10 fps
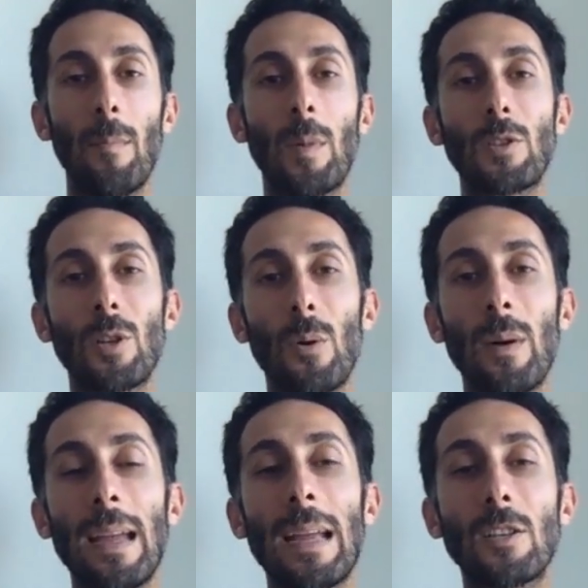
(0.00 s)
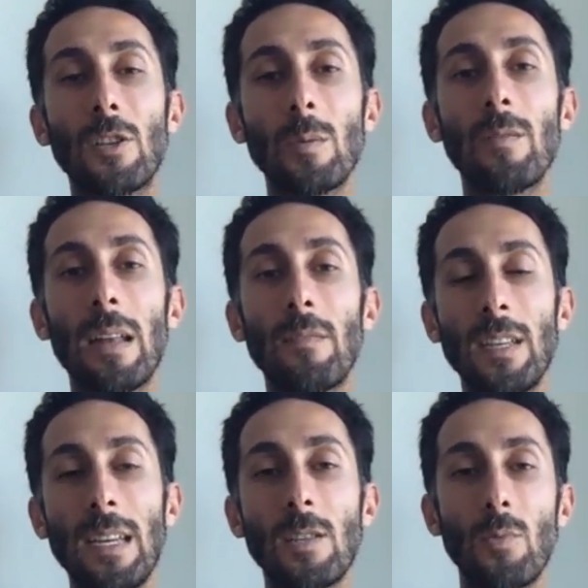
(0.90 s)
So in terms of
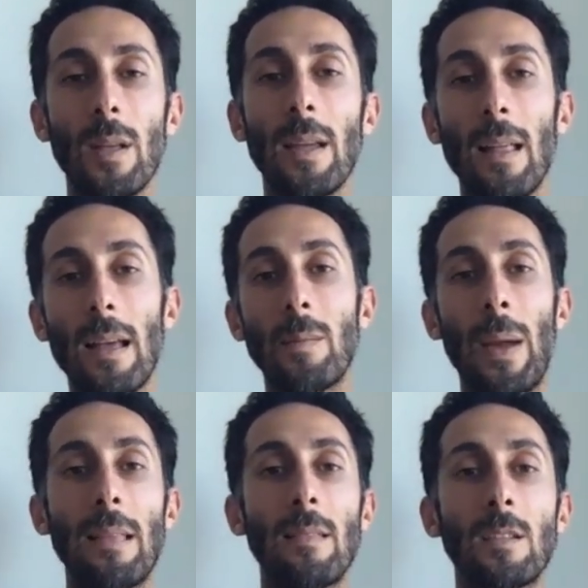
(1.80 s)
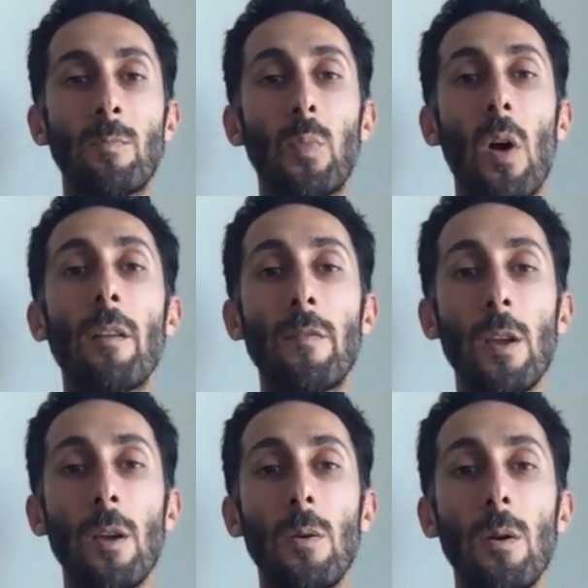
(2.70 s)
NFTs, really, I like to paint this broad
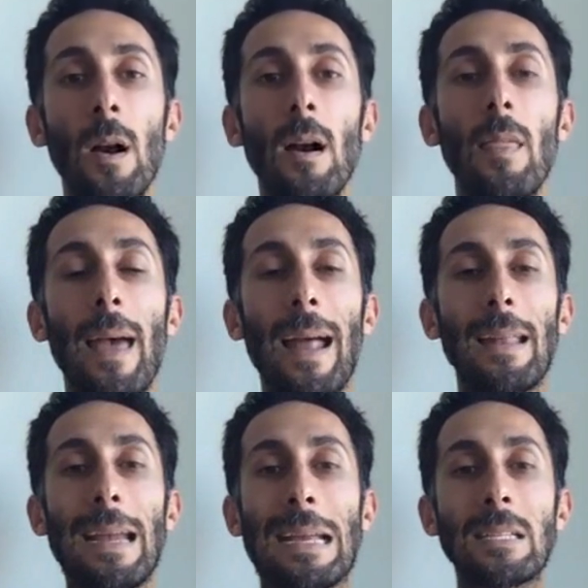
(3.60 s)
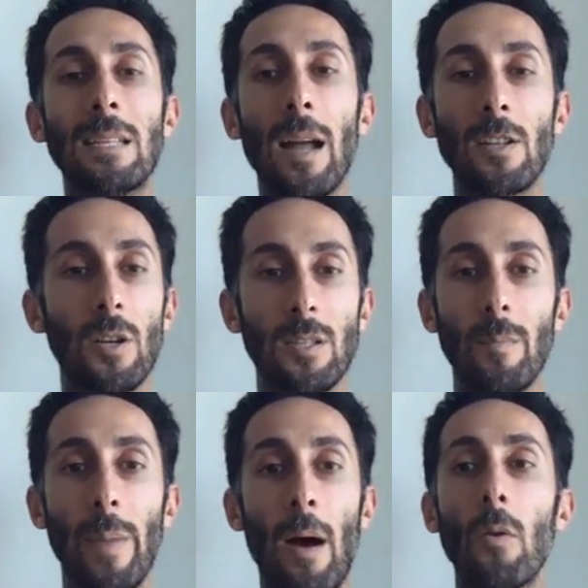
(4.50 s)
view that it's not just
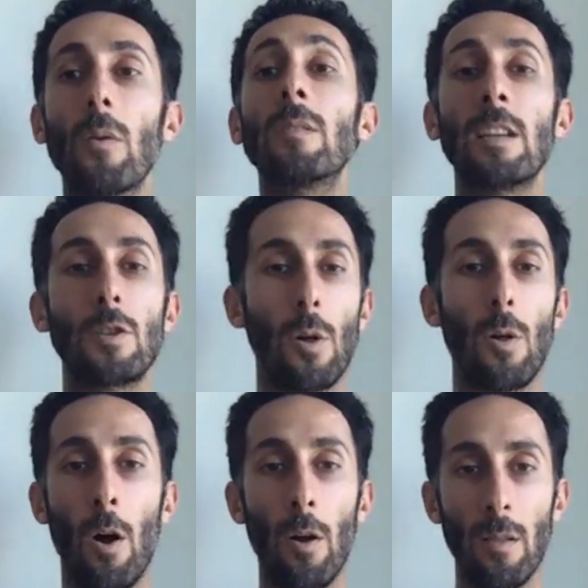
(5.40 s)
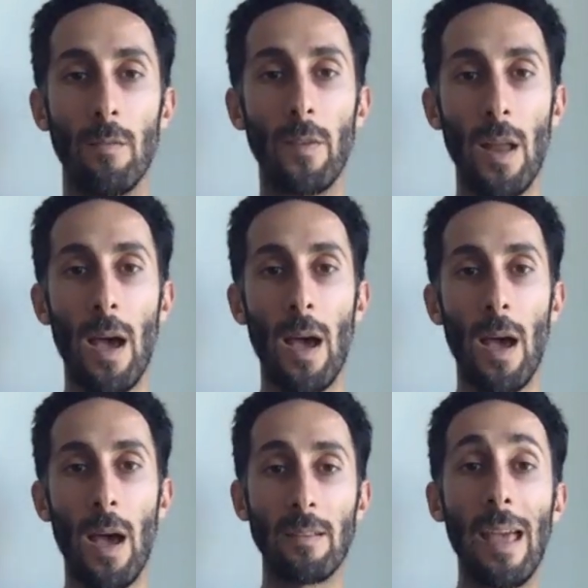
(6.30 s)
about digital art and the
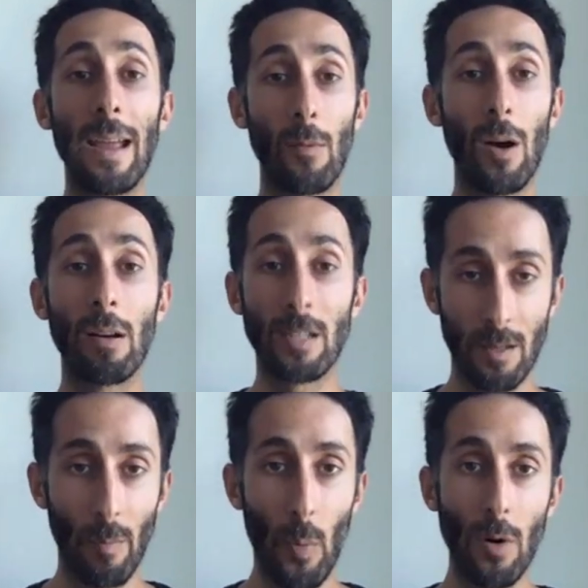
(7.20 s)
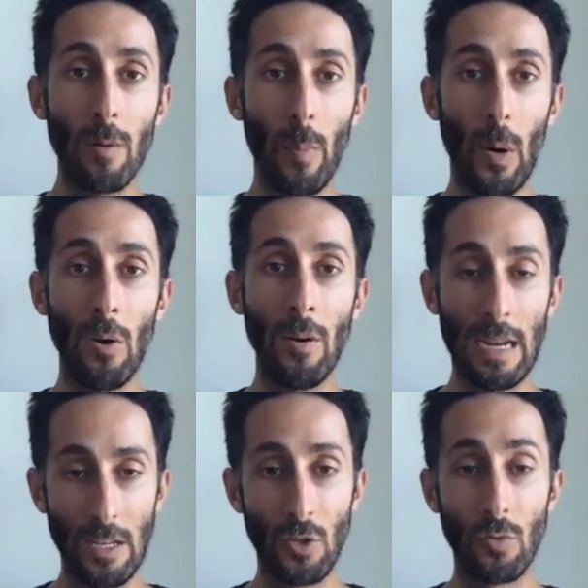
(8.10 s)
phenomenon that's happening today. While it's an important
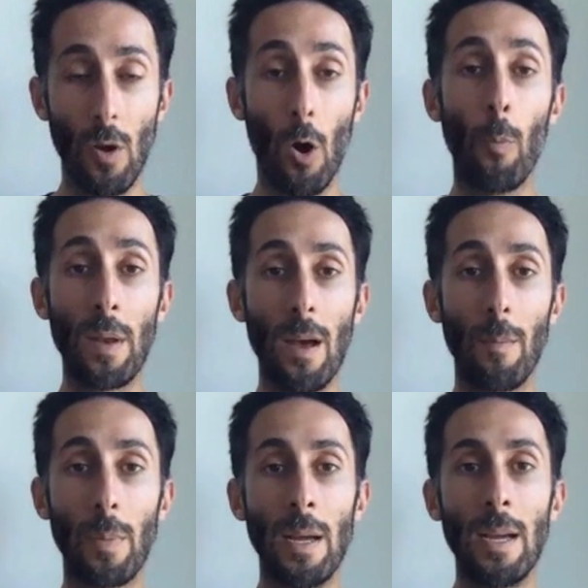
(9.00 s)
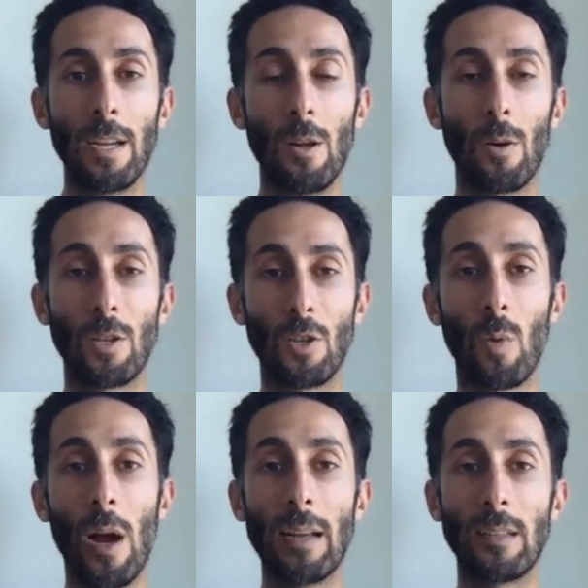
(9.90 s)
part and it's opened up,
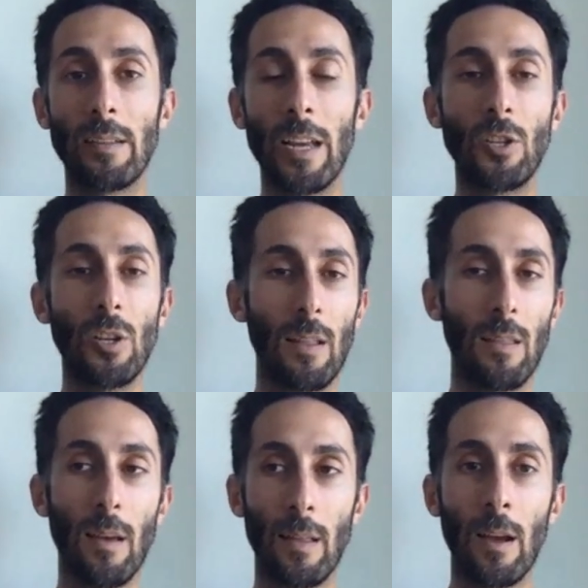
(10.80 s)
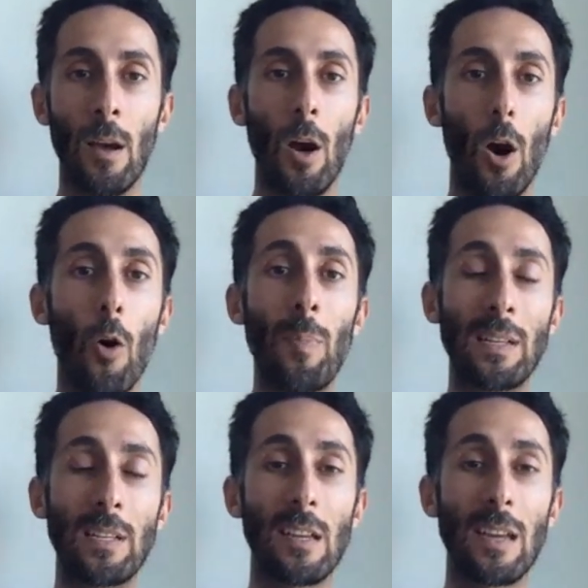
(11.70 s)
consumer eyes and attention, I think
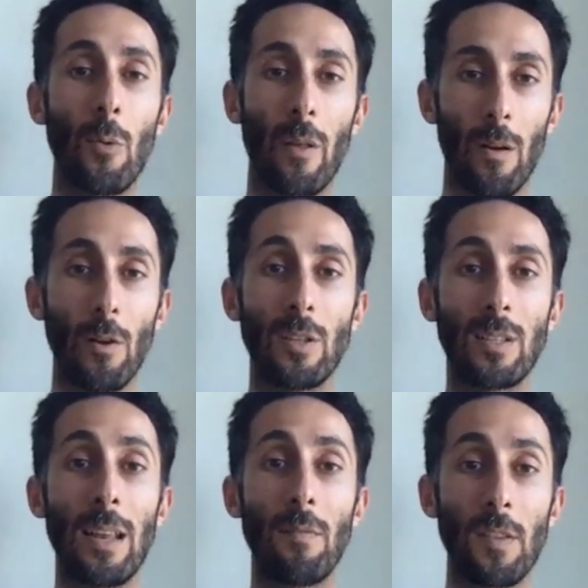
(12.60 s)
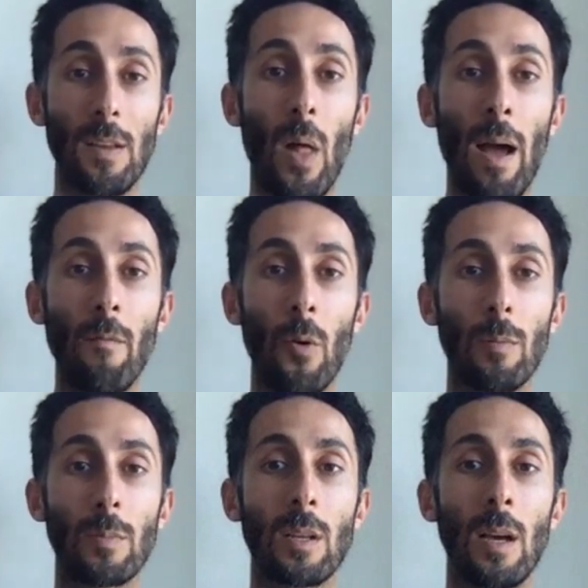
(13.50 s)
OpenSea, one of the largest NFT
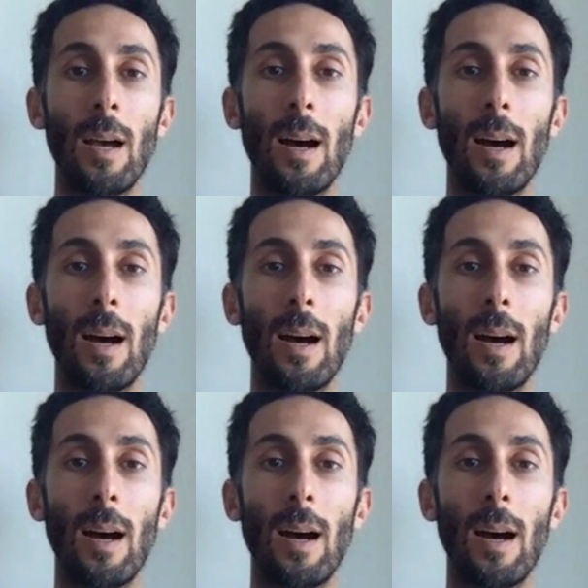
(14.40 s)
platforms,